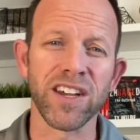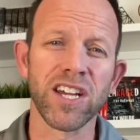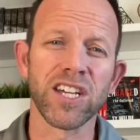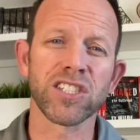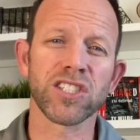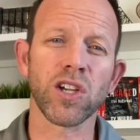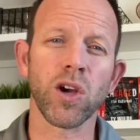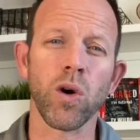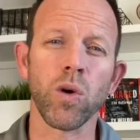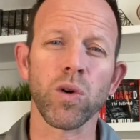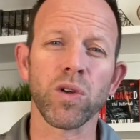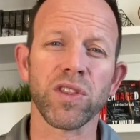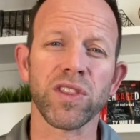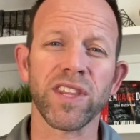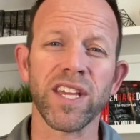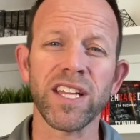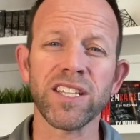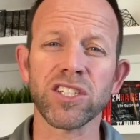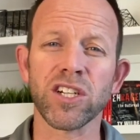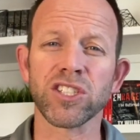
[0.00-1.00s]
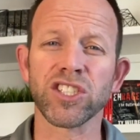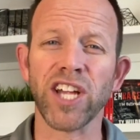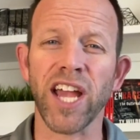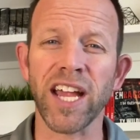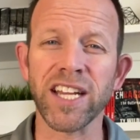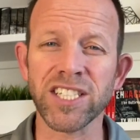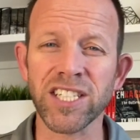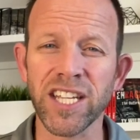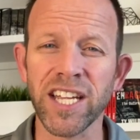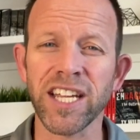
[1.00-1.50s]
So things are
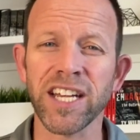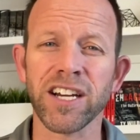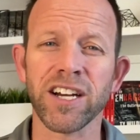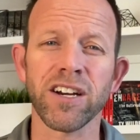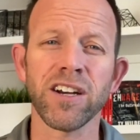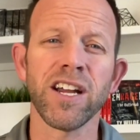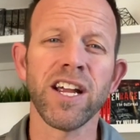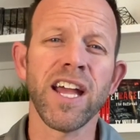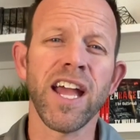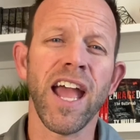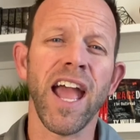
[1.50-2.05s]
changing here,